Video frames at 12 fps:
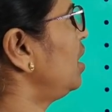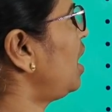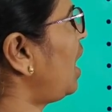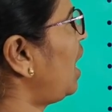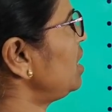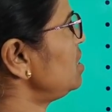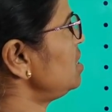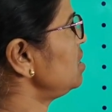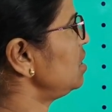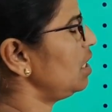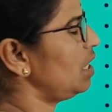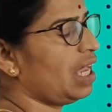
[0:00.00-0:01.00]
and
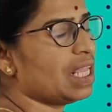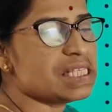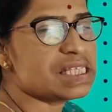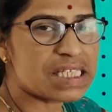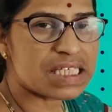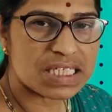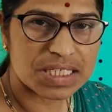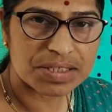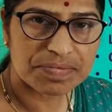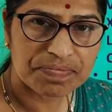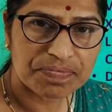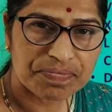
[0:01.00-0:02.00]
LCD.
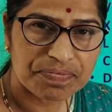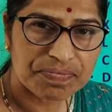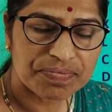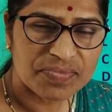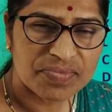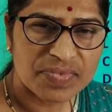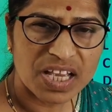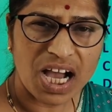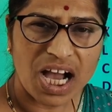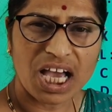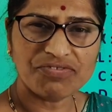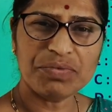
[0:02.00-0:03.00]

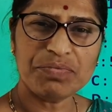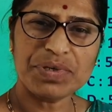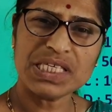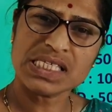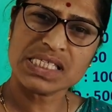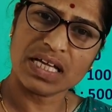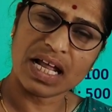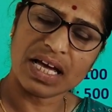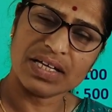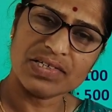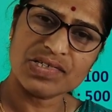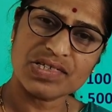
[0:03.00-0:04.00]
IV means
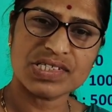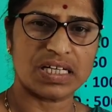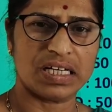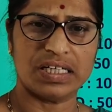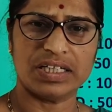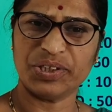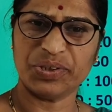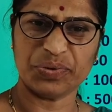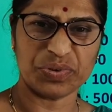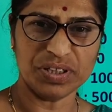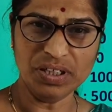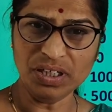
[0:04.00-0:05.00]
saline, just related to
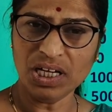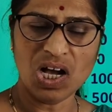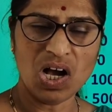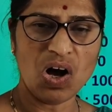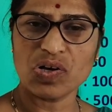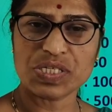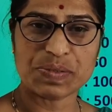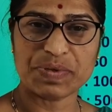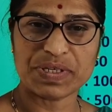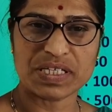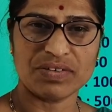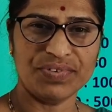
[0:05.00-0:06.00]
the
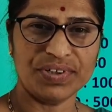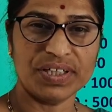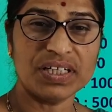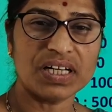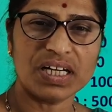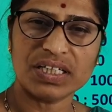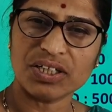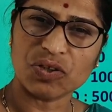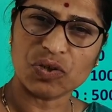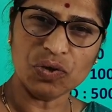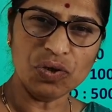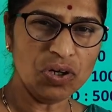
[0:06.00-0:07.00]
hospital, word related
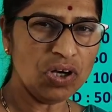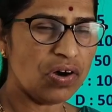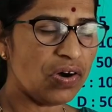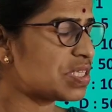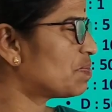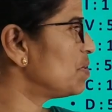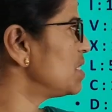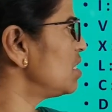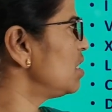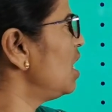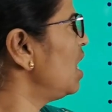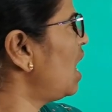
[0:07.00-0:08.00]
to hospital.
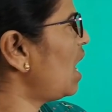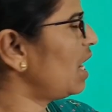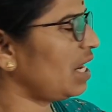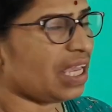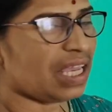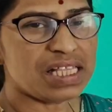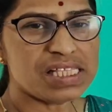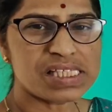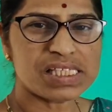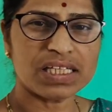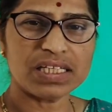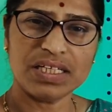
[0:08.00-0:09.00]
And
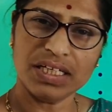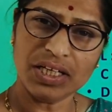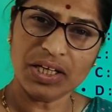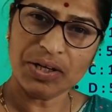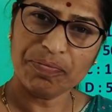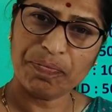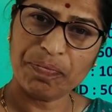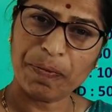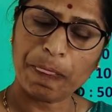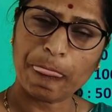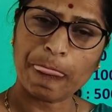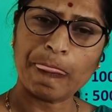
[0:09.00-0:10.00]
LCD
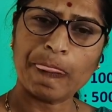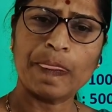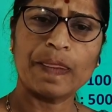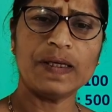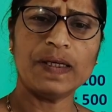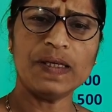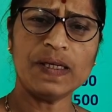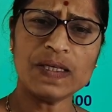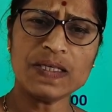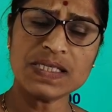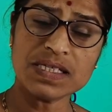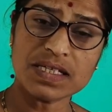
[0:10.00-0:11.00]

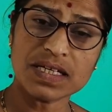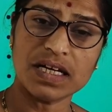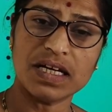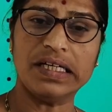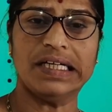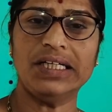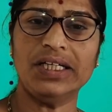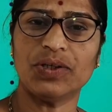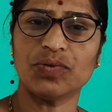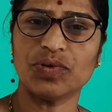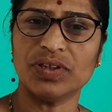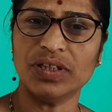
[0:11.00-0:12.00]
is related
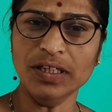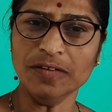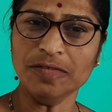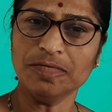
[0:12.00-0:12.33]
to the